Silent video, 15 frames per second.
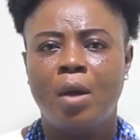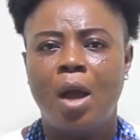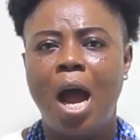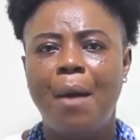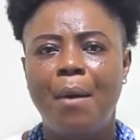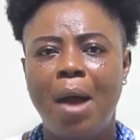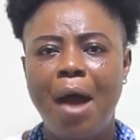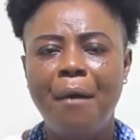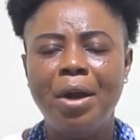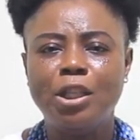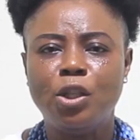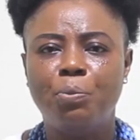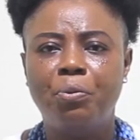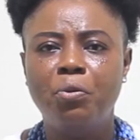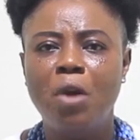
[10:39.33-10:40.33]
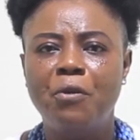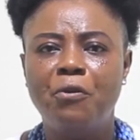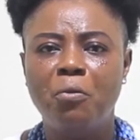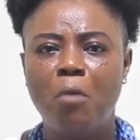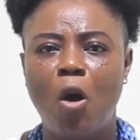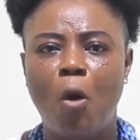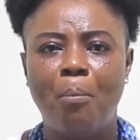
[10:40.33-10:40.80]
hara to pon
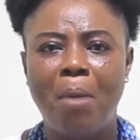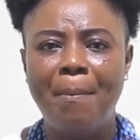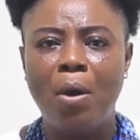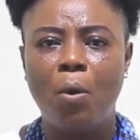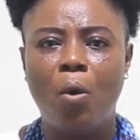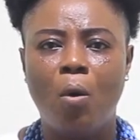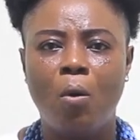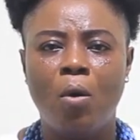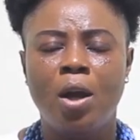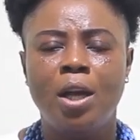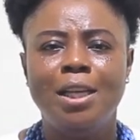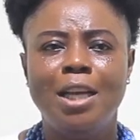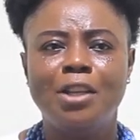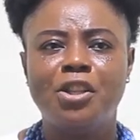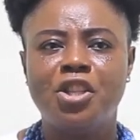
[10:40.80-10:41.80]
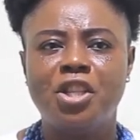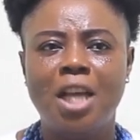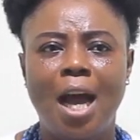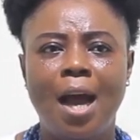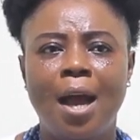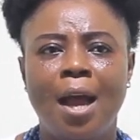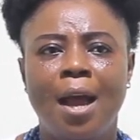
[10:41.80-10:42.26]
adwuma oba me ho ye
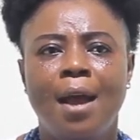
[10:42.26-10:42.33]
share